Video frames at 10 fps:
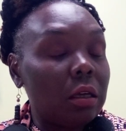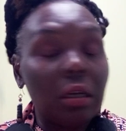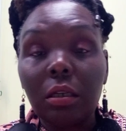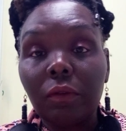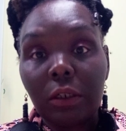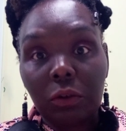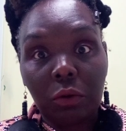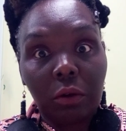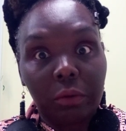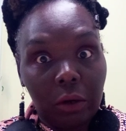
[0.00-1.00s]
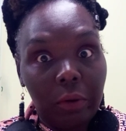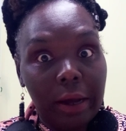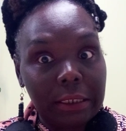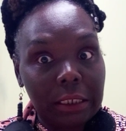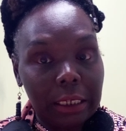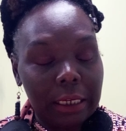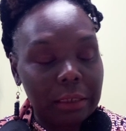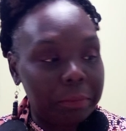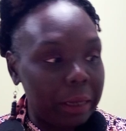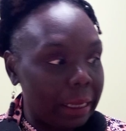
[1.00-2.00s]
individual requesting
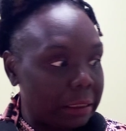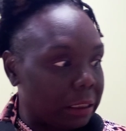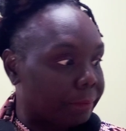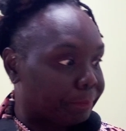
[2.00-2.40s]
it. But